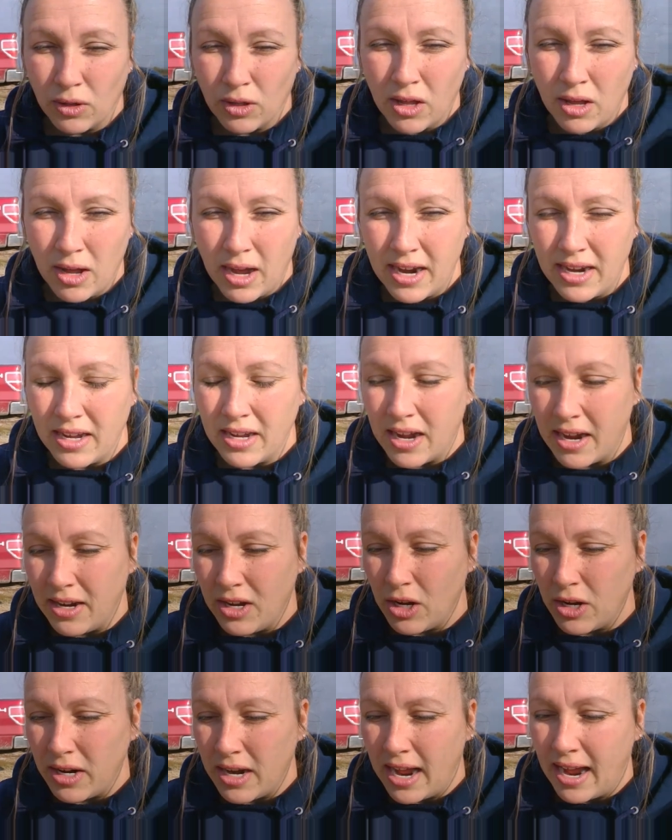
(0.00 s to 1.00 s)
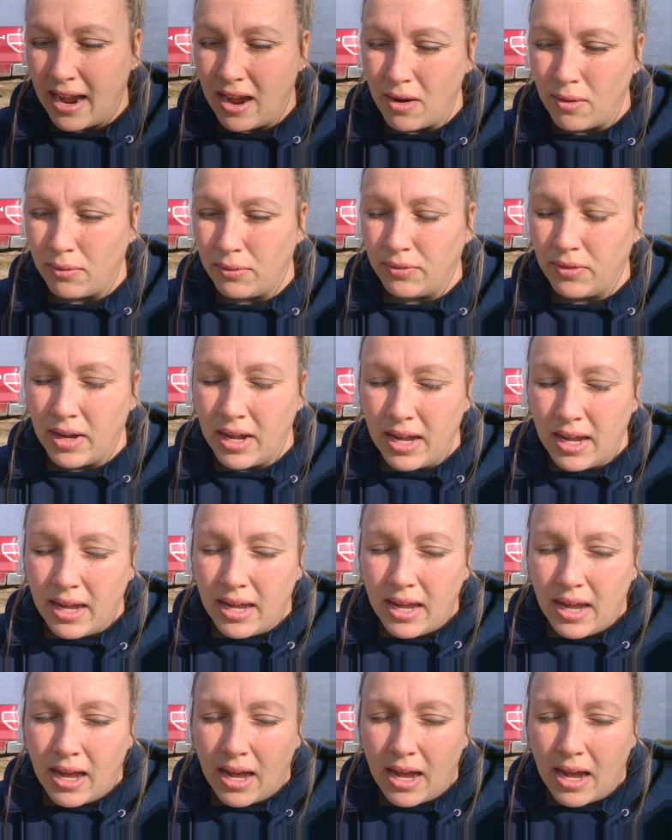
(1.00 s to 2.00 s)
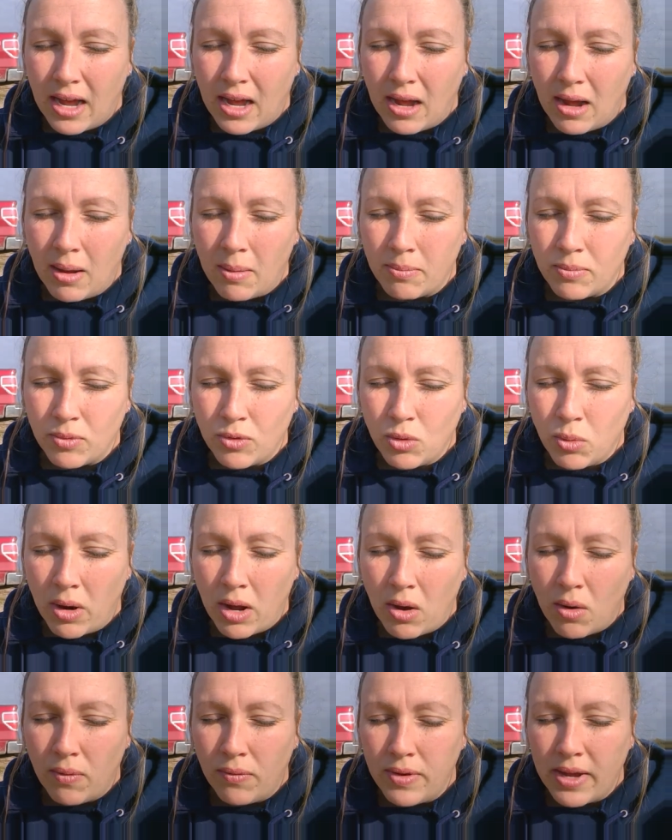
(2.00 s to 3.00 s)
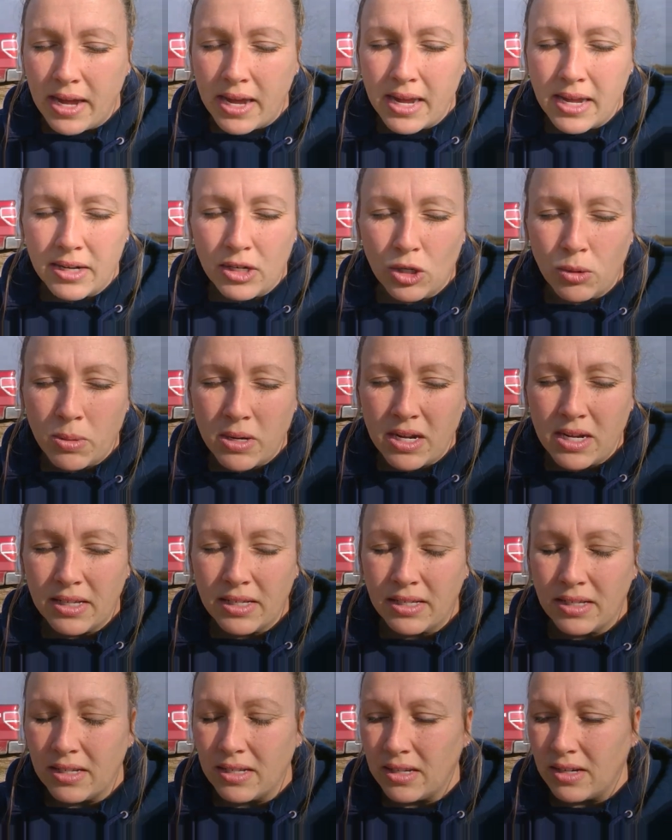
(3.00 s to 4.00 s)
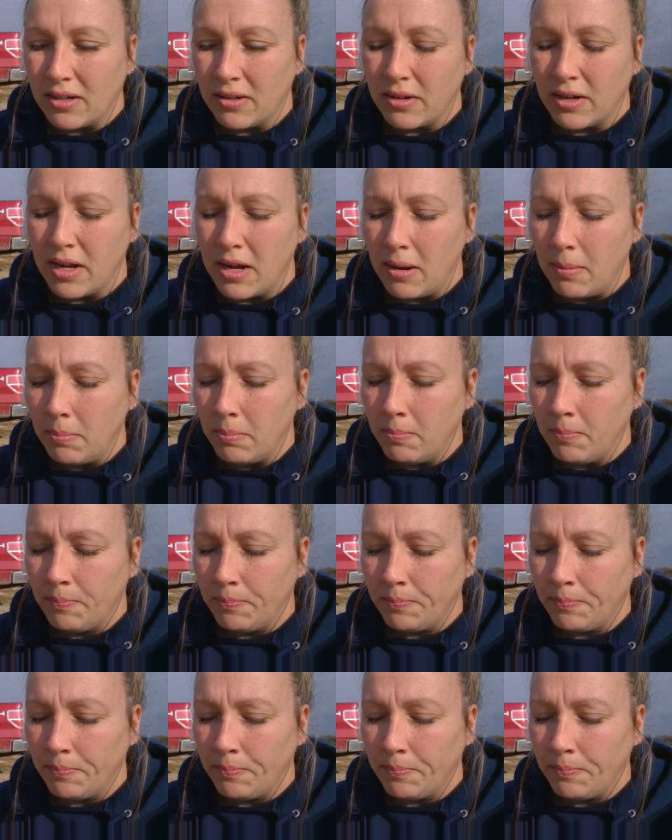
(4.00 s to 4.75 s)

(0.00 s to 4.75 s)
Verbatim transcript: I, I could have um, 12 inch pieces or um,